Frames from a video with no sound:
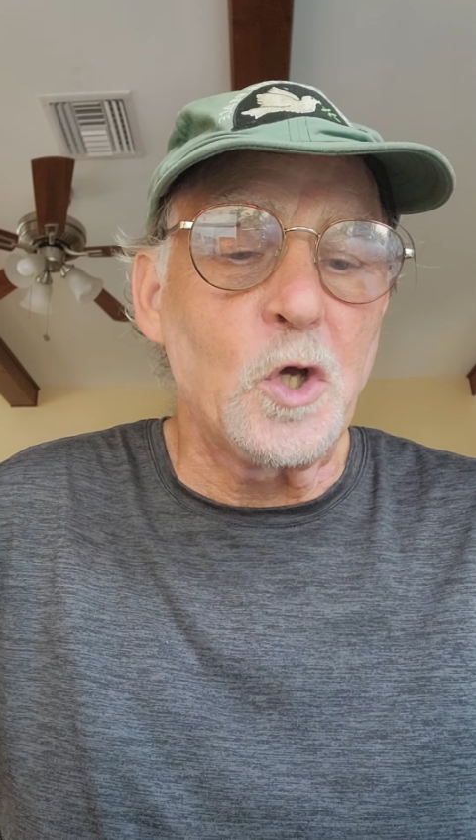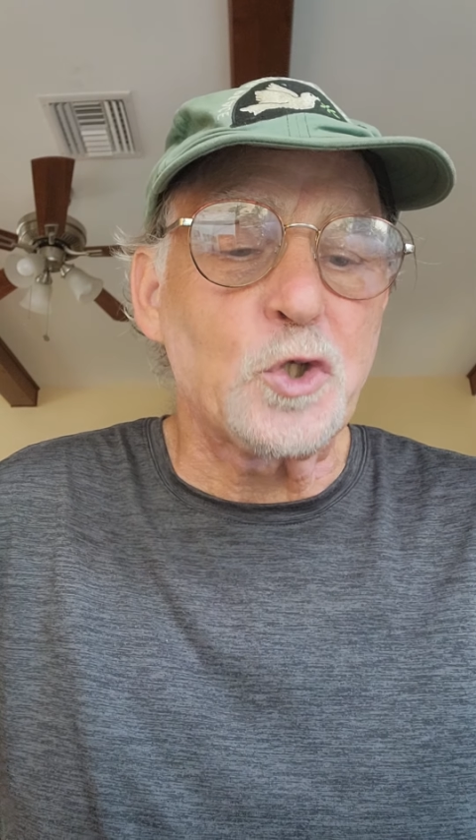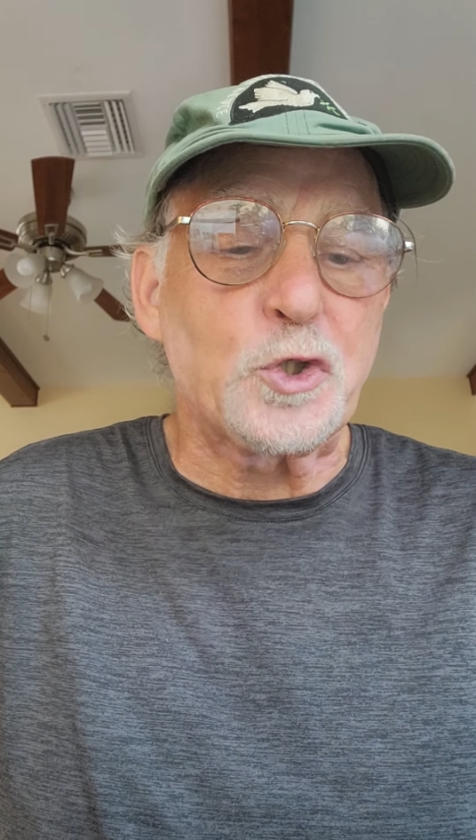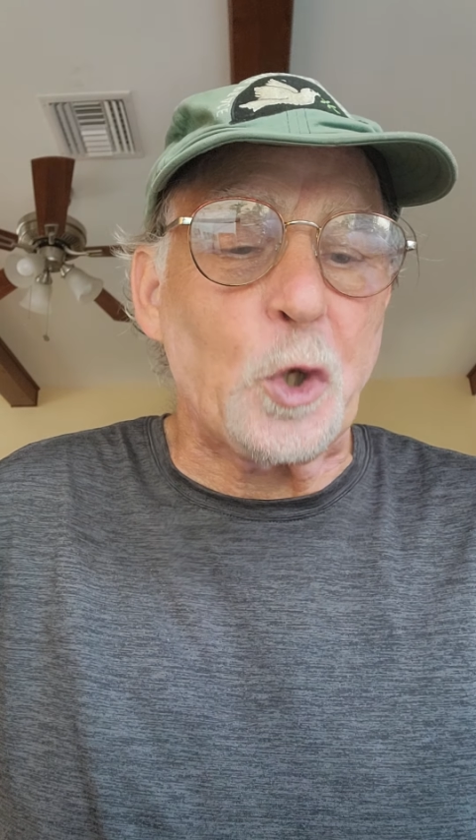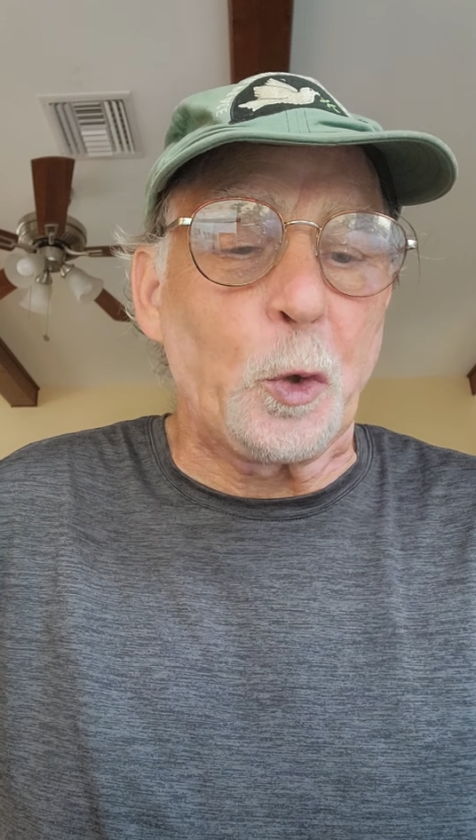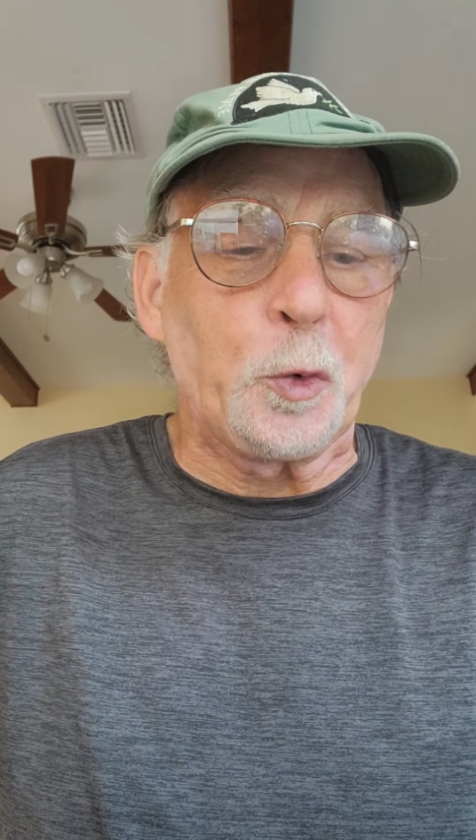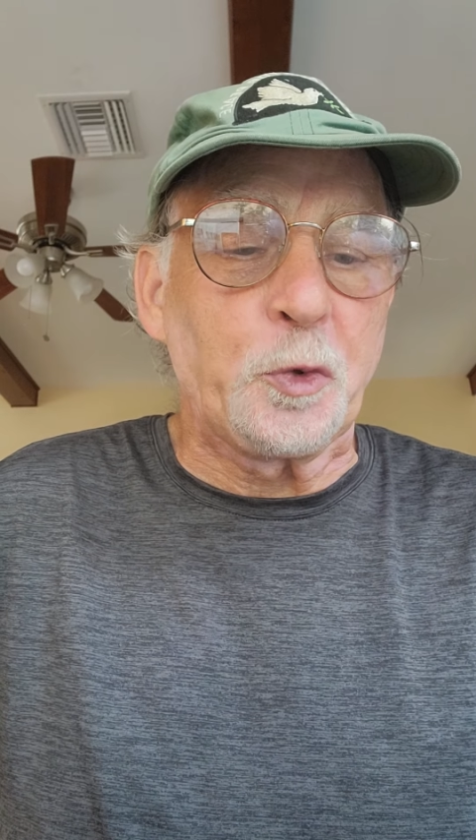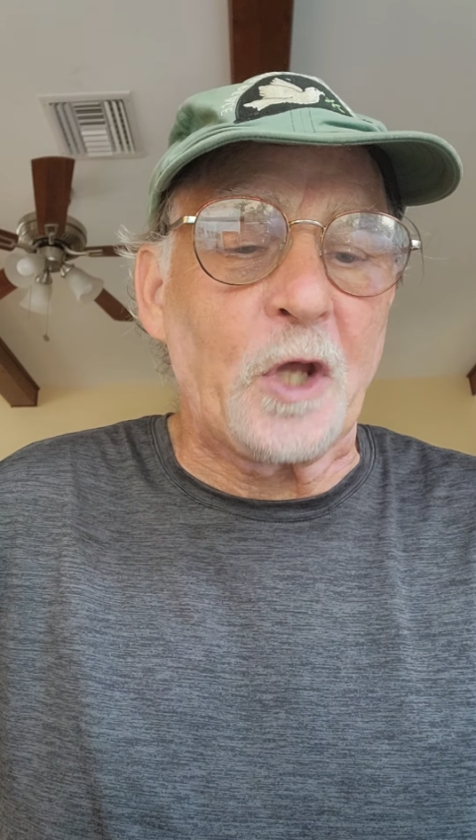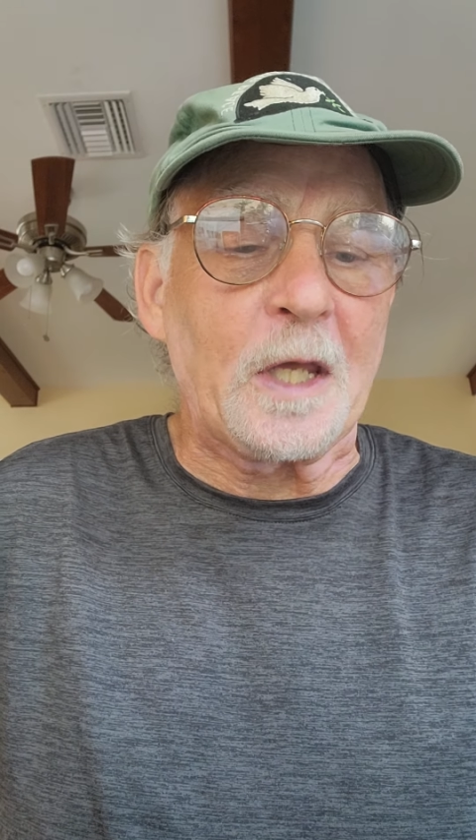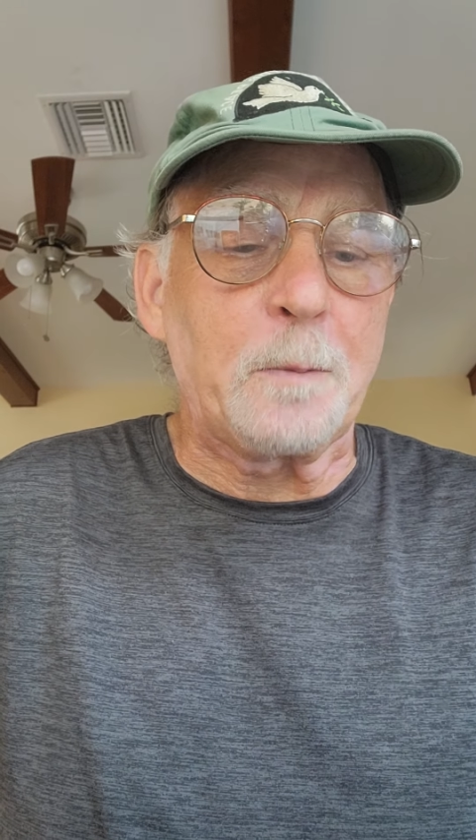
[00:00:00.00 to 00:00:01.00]

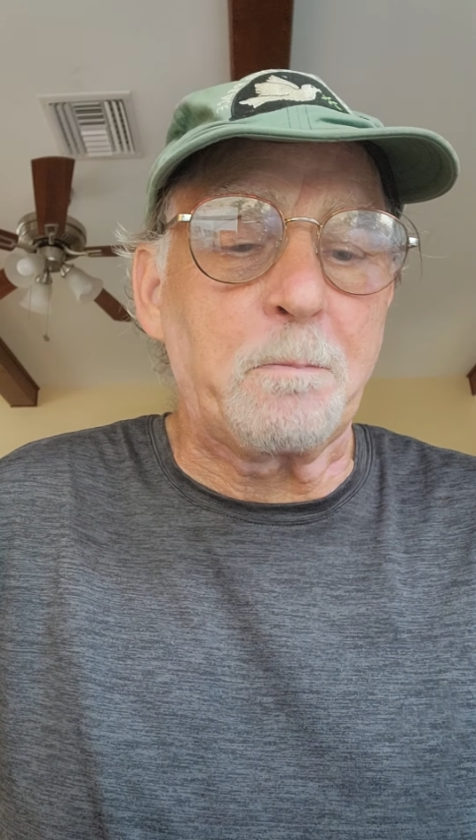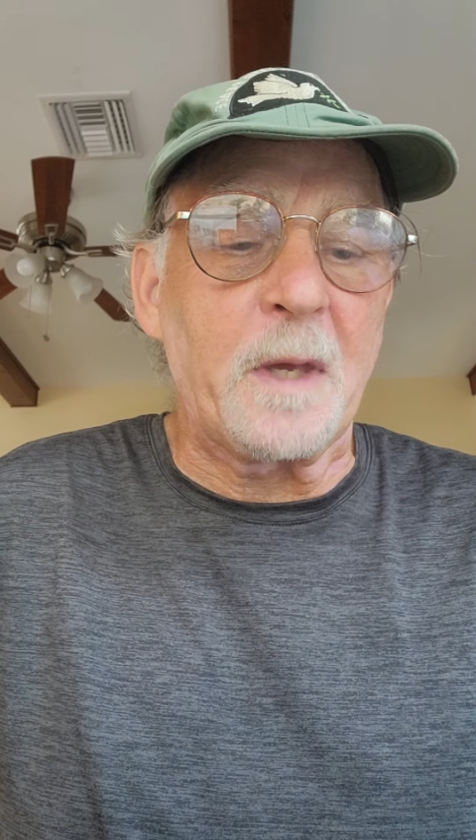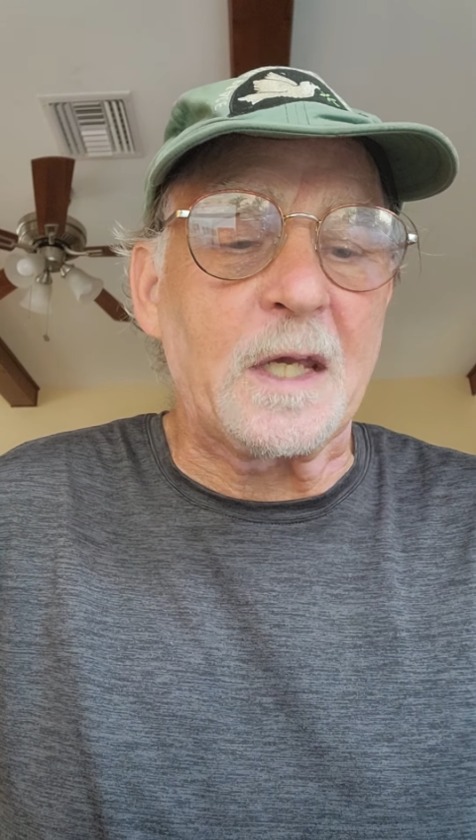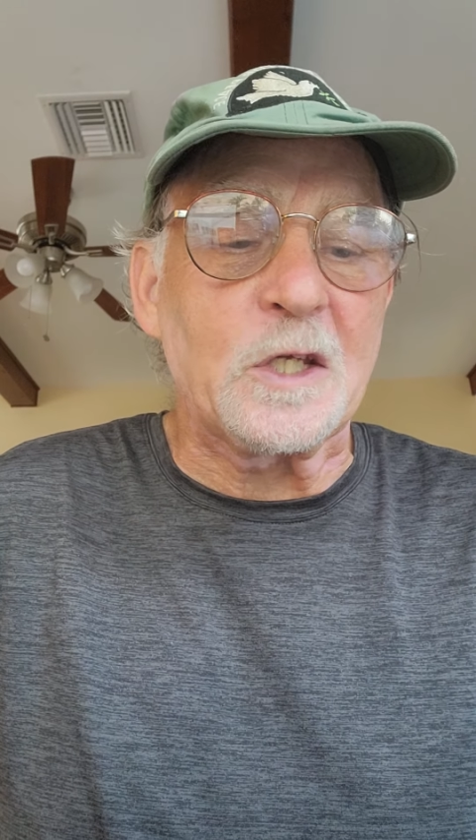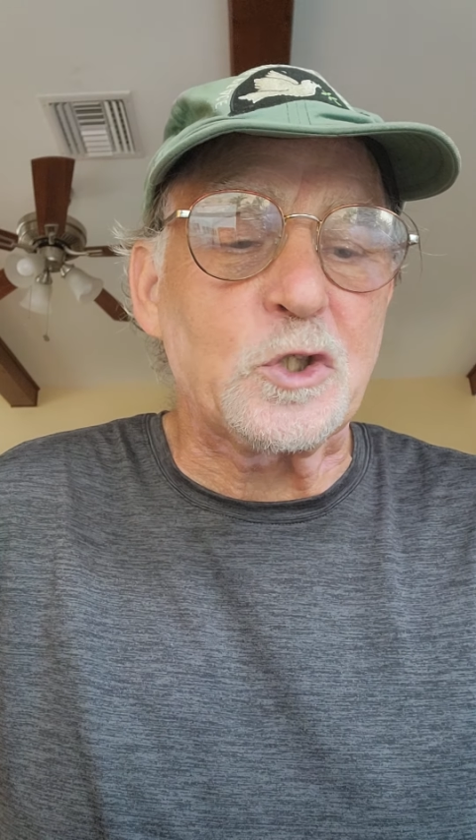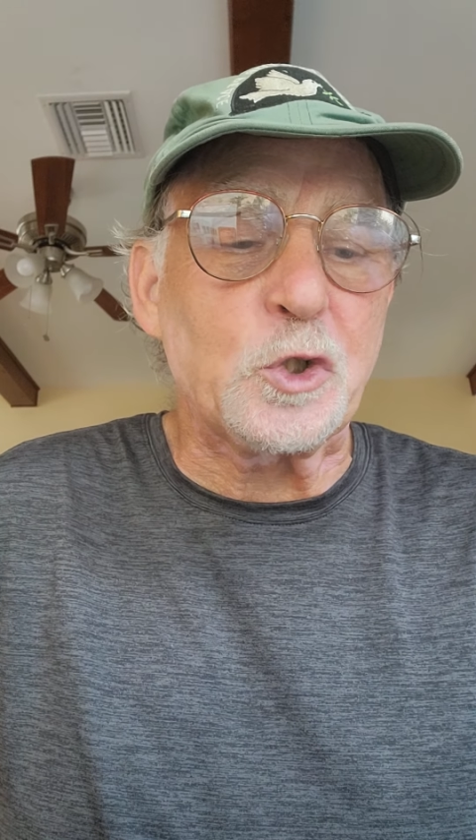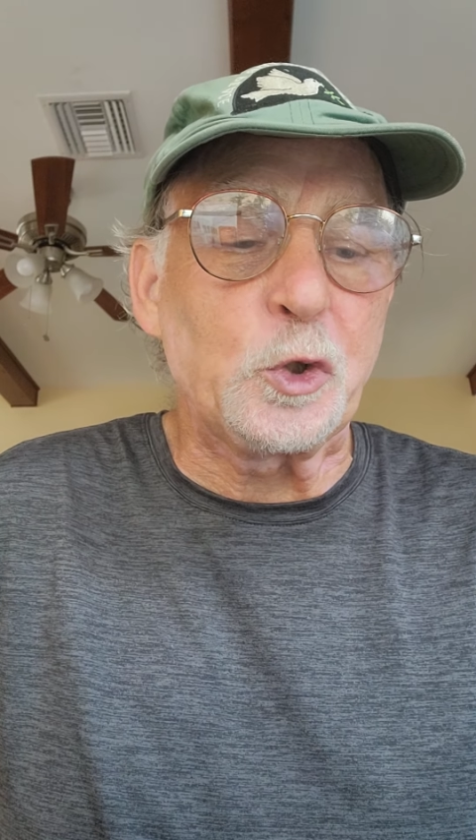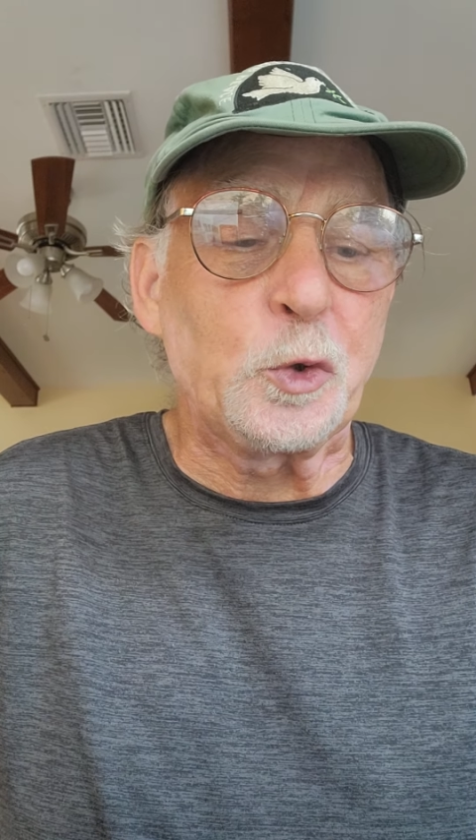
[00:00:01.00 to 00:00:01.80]
Soul-dead bigots